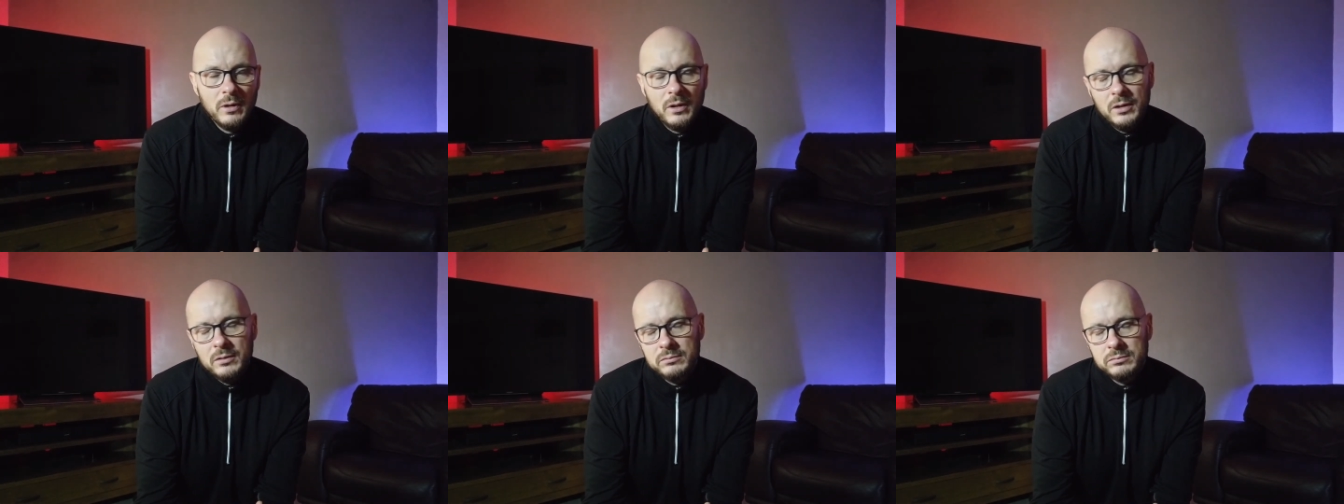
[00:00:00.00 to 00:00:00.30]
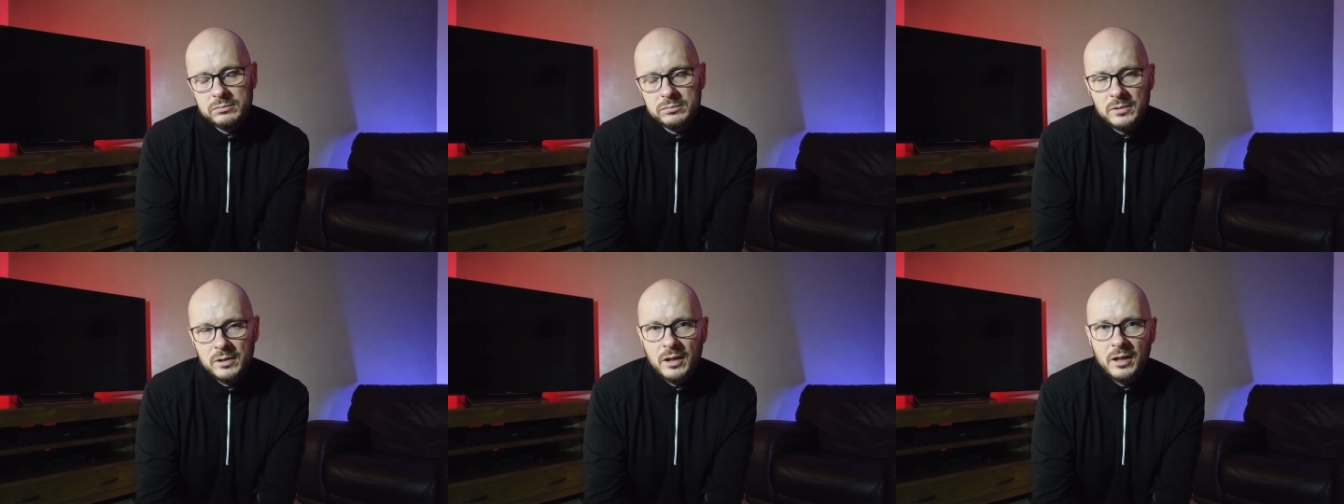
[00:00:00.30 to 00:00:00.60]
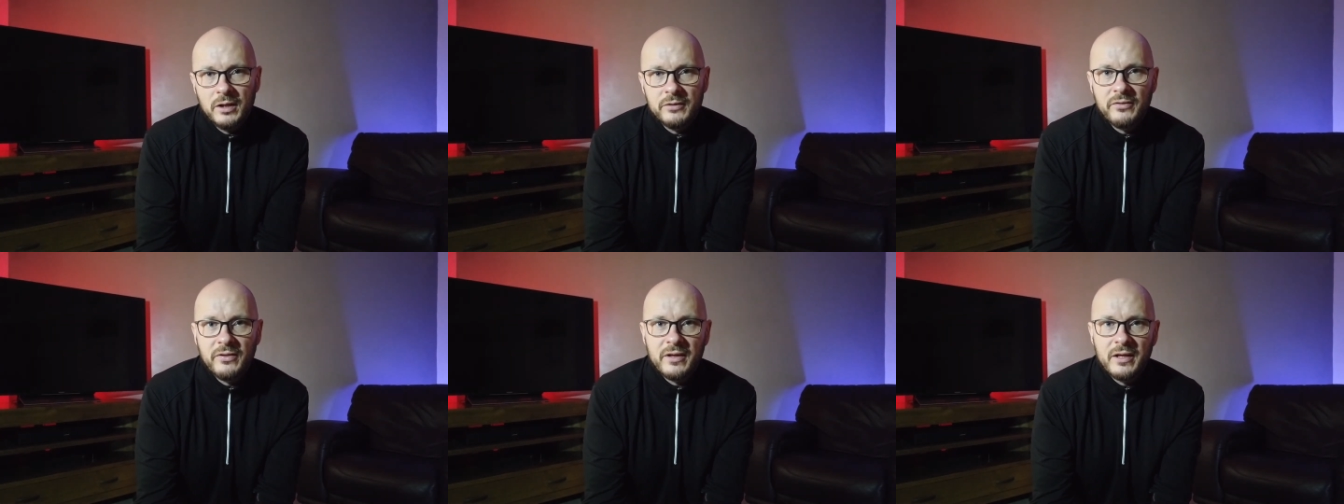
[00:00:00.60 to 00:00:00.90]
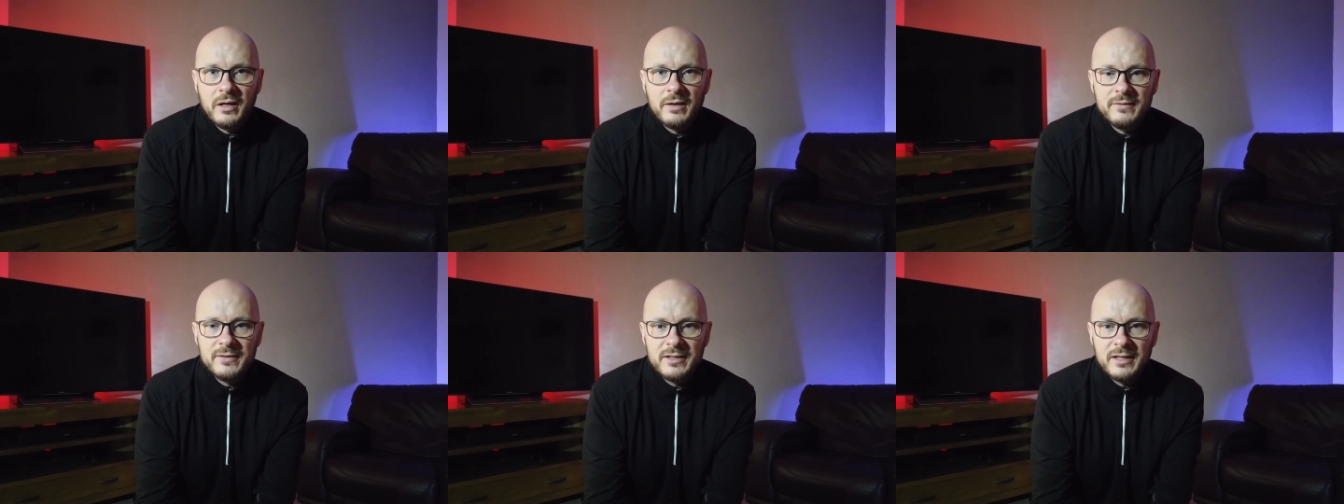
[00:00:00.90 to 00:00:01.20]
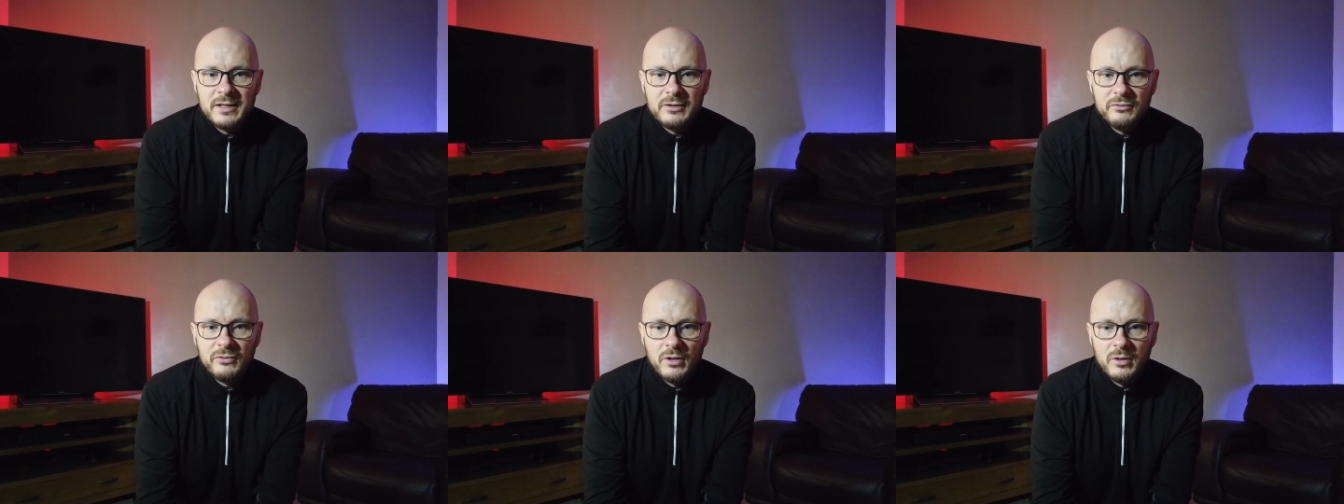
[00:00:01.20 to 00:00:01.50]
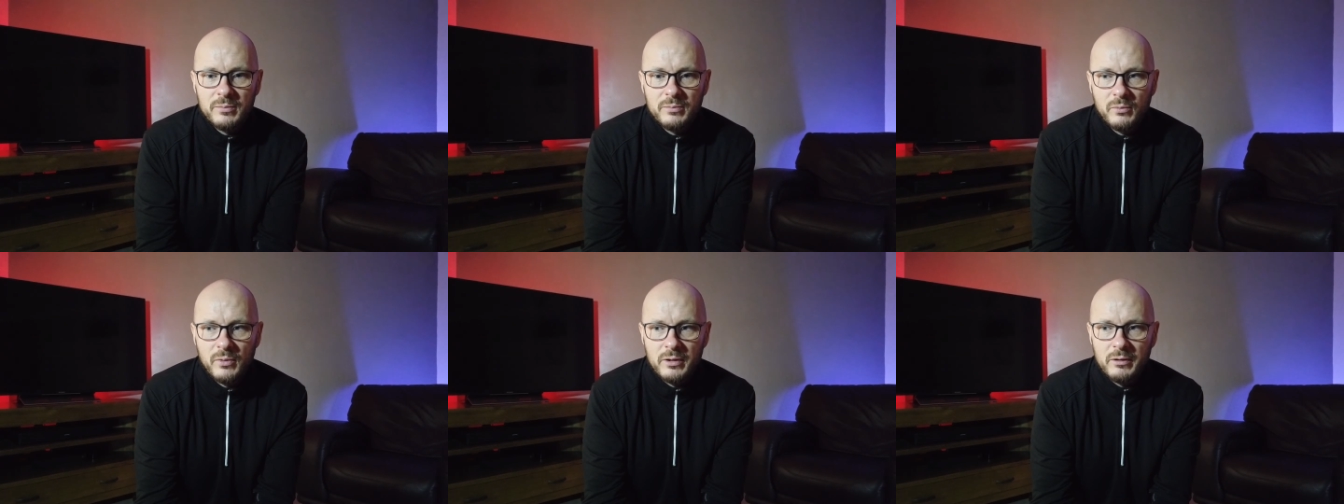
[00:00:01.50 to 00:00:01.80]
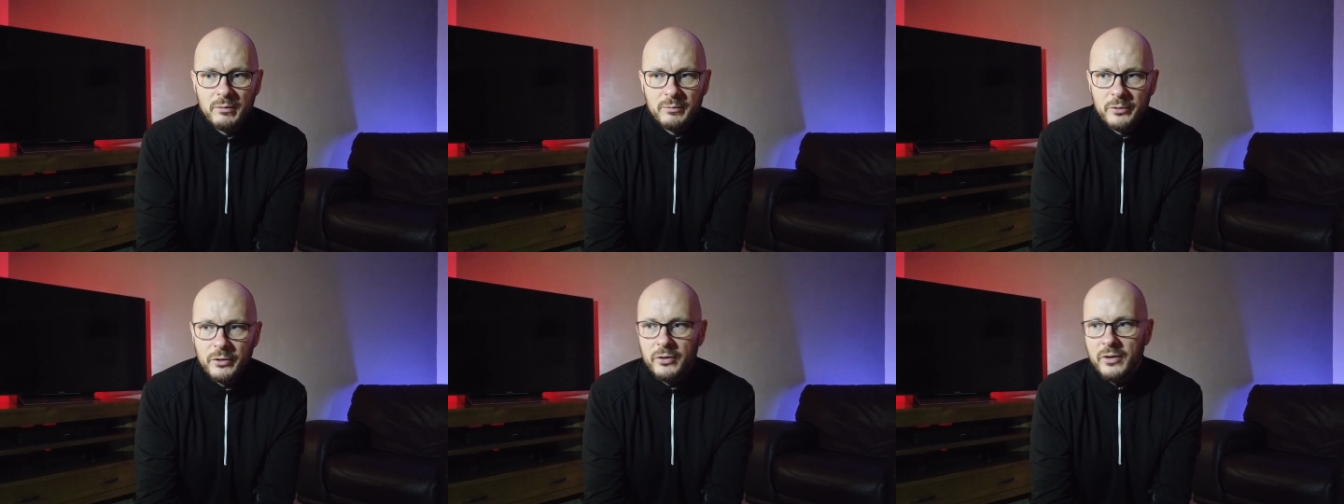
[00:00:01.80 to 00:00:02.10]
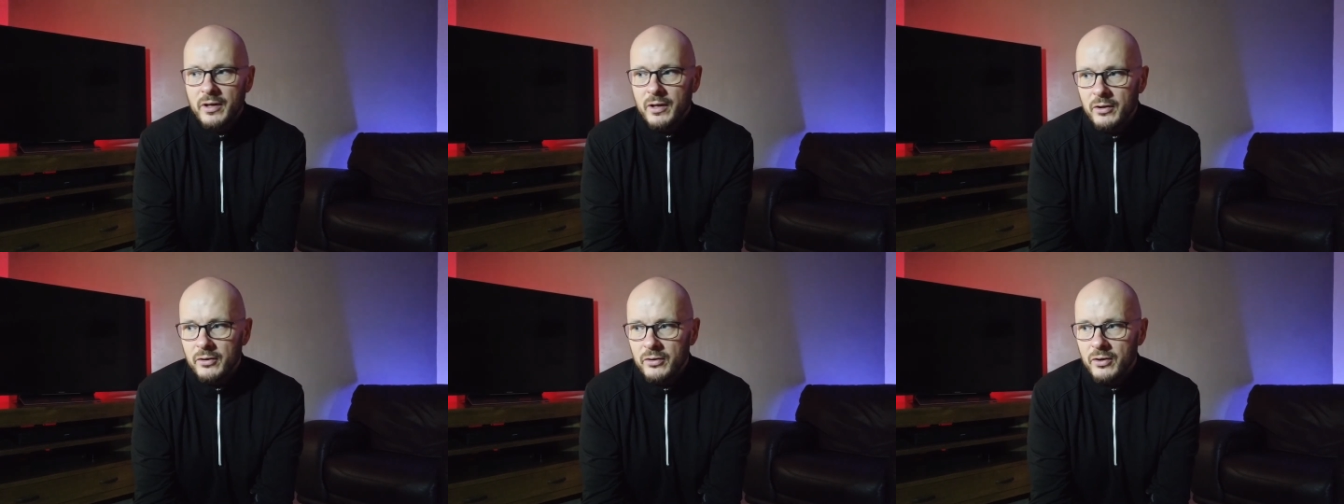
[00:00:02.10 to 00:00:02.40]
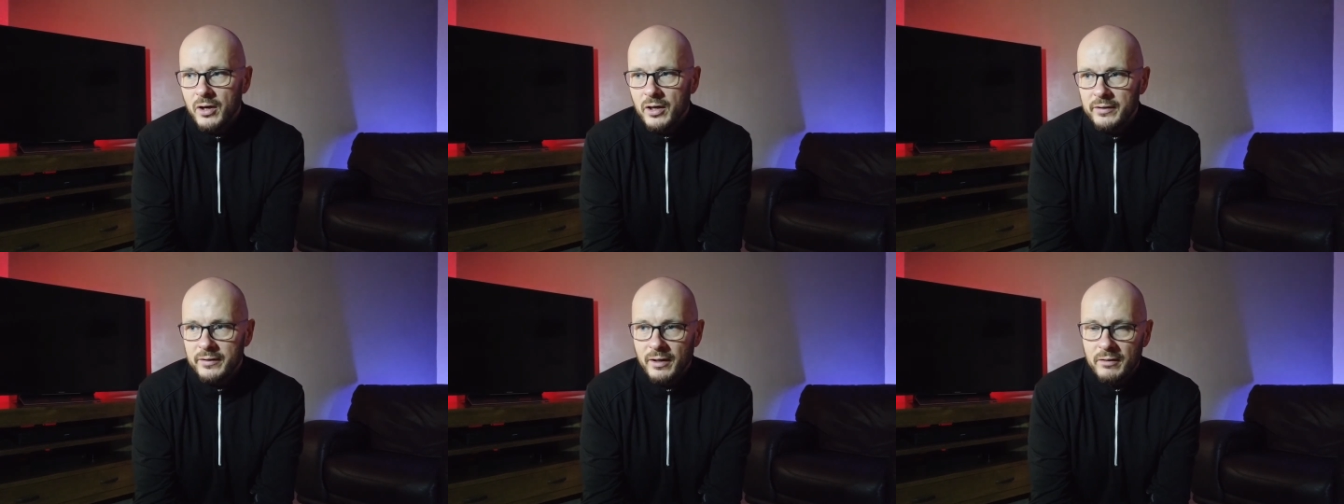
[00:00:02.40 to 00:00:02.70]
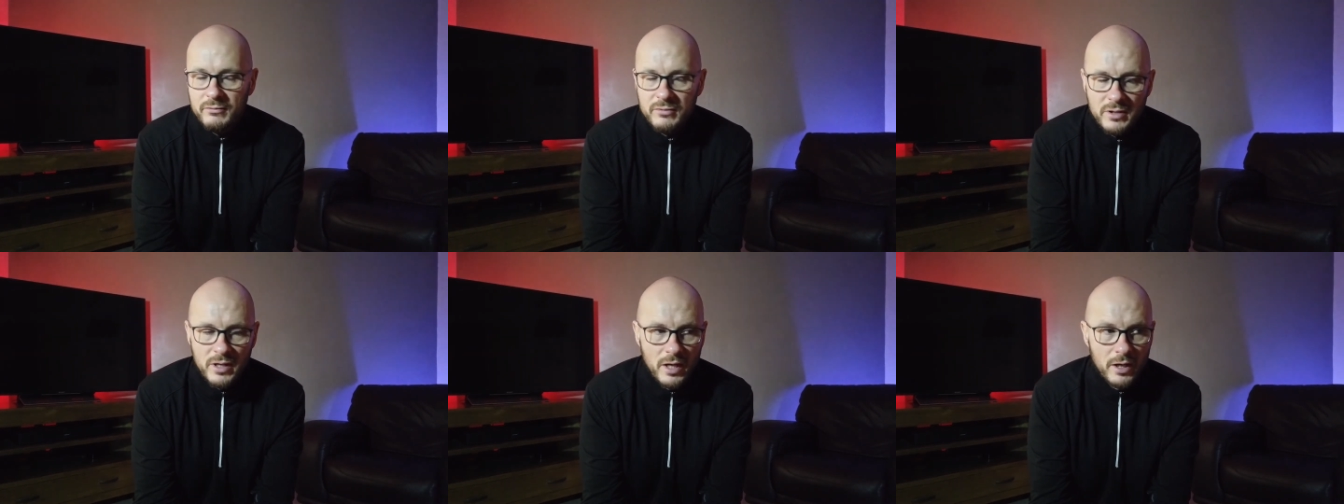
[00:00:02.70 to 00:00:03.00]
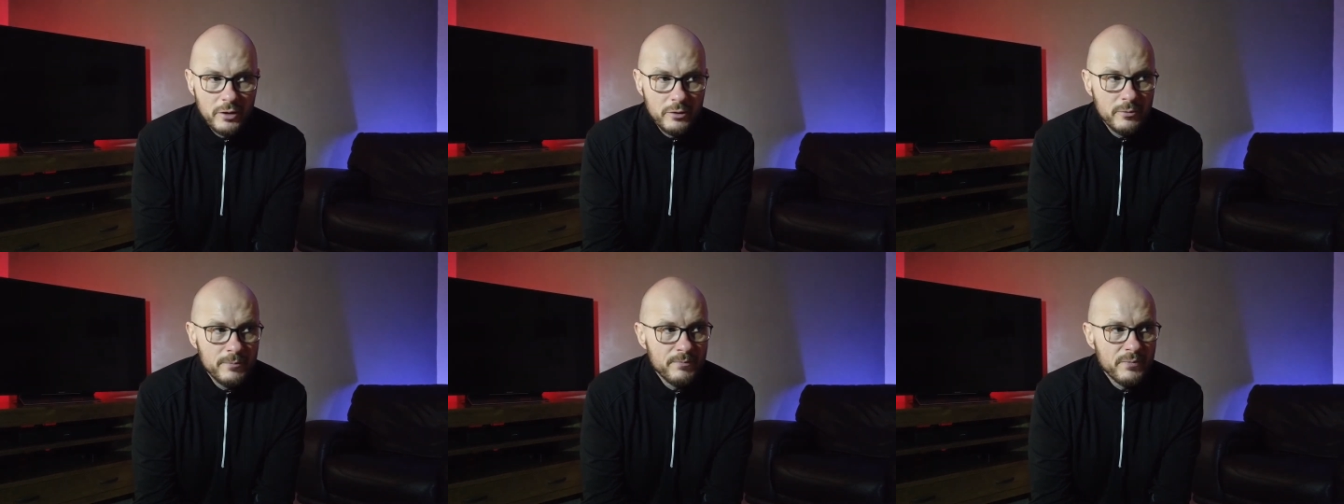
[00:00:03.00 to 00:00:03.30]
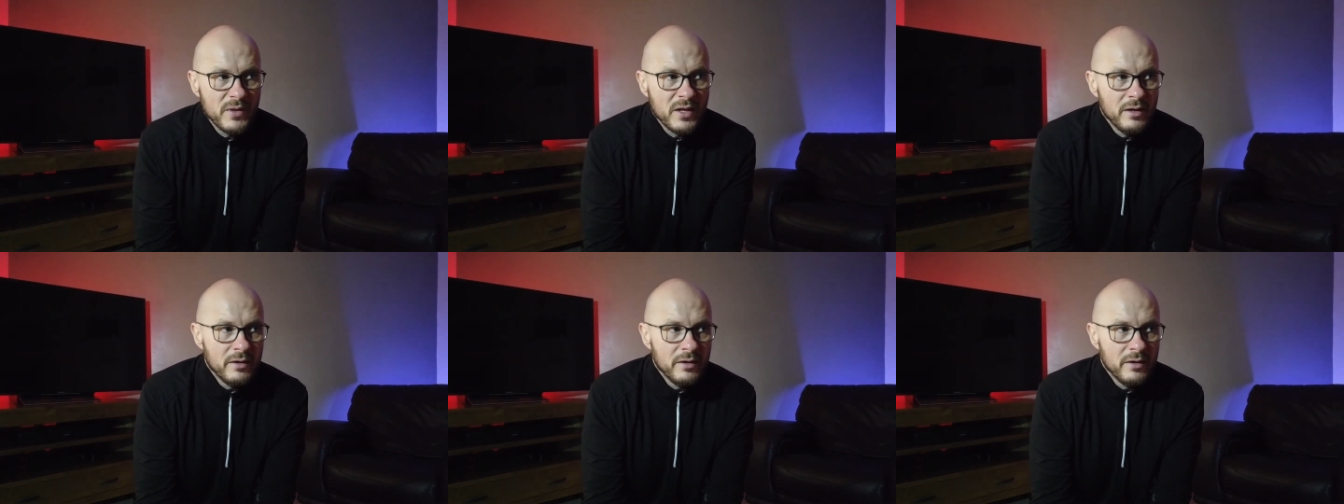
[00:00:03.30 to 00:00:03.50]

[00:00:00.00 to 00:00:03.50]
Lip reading: Well, I like to think I have a day job. Whether I'm good at it or not, I don't know.